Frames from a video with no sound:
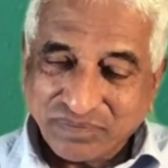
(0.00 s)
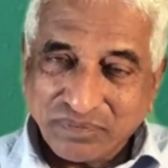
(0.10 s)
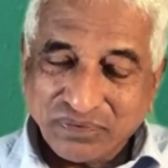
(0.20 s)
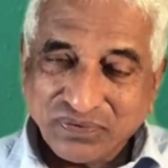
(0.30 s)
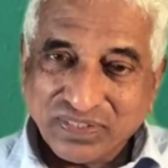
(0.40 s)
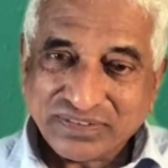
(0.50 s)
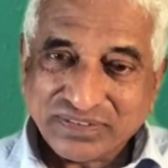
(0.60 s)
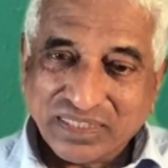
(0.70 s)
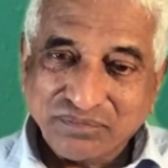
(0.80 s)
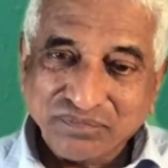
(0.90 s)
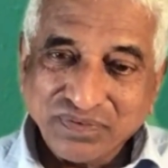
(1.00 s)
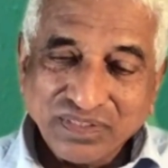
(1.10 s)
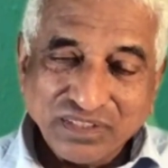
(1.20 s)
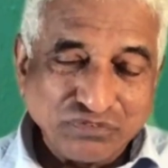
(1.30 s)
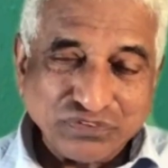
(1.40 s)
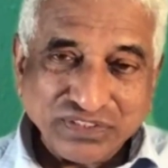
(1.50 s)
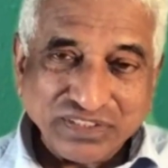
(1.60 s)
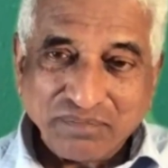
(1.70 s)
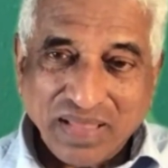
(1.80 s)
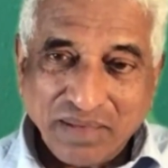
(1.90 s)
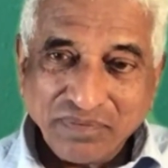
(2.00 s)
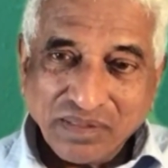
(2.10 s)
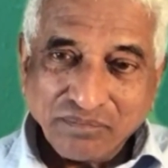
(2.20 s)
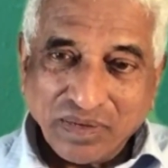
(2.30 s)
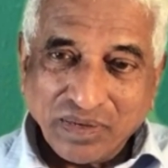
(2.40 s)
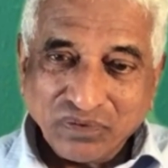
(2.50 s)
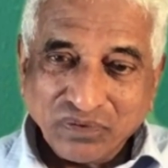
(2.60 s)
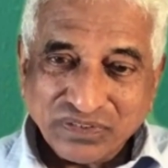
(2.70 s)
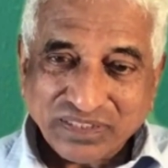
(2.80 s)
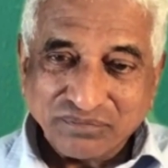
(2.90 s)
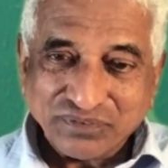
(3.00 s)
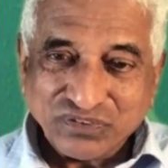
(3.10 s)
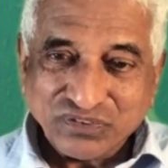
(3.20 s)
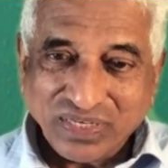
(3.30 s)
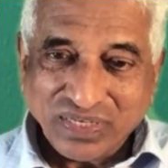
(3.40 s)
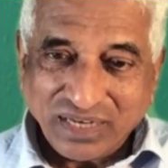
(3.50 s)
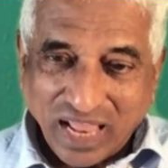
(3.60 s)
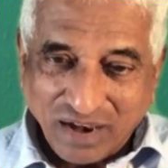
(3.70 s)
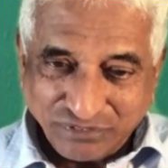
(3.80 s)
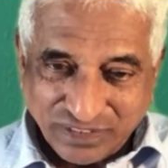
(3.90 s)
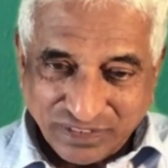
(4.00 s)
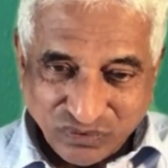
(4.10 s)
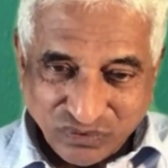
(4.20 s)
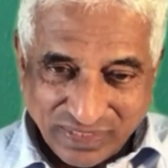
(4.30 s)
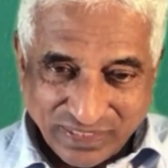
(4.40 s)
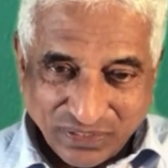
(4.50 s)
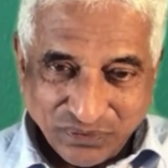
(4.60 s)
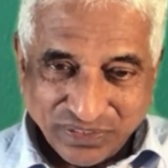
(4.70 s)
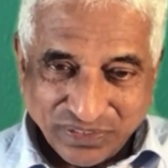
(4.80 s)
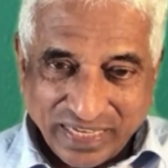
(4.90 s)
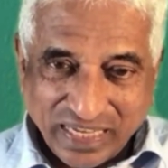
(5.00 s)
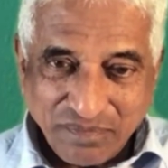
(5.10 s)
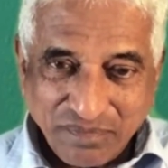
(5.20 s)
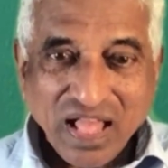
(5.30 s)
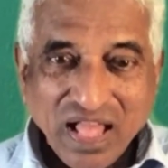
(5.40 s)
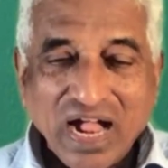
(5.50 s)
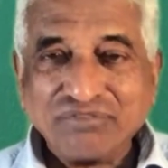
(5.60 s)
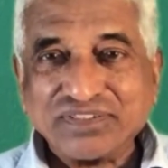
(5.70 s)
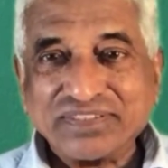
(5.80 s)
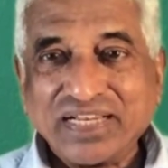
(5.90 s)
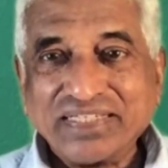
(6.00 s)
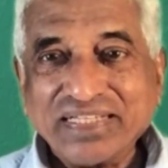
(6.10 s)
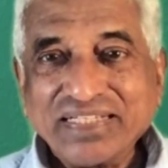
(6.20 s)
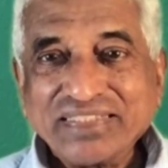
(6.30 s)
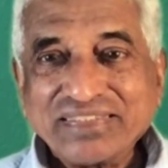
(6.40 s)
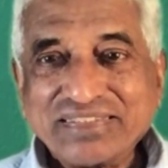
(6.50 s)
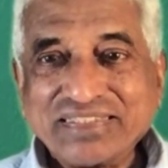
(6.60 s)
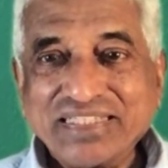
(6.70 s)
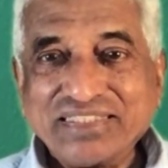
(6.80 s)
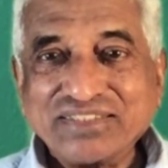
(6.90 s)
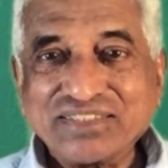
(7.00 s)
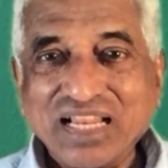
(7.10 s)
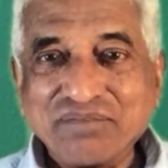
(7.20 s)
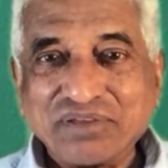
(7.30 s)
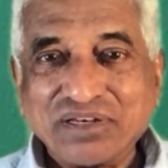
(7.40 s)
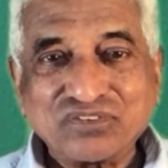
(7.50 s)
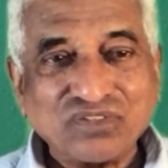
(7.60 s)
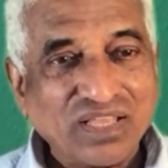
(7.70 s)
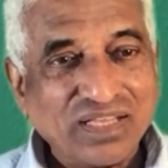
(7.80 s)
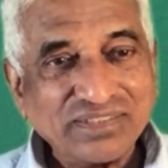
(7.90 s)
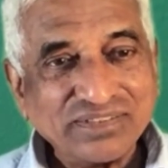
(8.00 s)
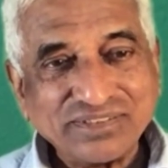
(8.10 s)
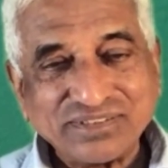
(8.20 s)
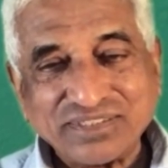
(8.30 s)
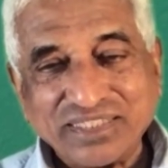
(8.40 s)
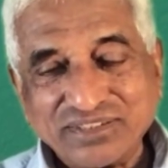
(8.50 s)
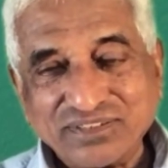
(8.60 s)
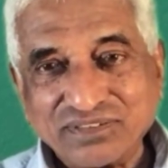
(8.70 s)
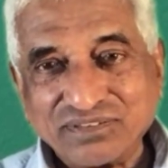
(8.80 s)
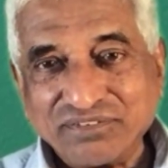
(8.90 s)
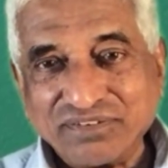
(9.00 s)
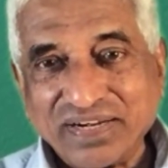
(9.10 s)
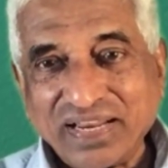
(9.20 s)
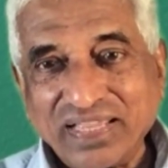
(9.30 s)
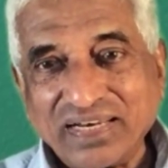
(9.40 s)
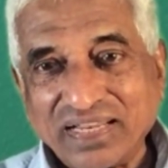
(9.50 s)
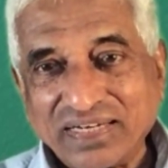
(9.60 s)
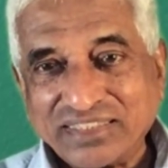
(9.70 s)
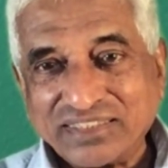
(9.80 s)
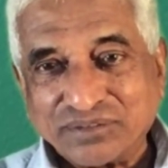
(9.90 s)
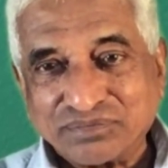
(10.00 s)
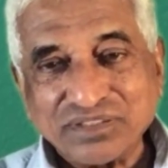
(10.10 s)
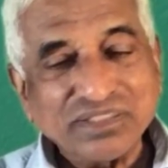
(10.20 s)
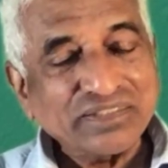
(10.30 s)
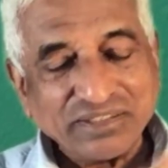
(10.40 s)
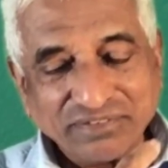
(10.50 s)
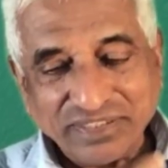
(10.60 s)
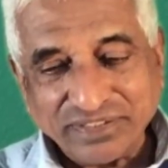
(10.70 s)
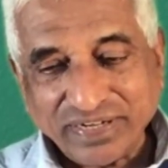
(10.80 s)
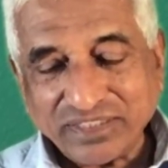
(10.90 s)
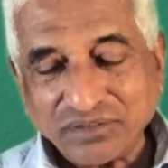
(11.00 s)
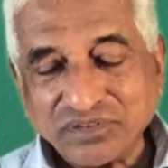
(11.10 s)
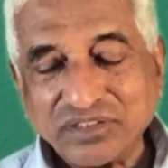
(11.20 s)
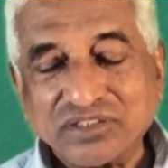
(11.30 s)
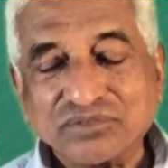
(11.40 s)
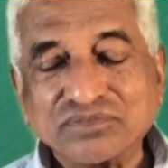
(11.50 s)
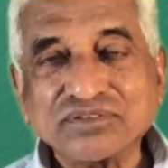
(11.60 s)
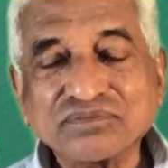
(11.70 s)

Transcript: Babylonians came. If you see the map, Babylonians come to Israel. After Israel, they go to Negev. After that, straight to Sinai Peninsula, straight to River Nile and Egypt. They went right up to Egypt.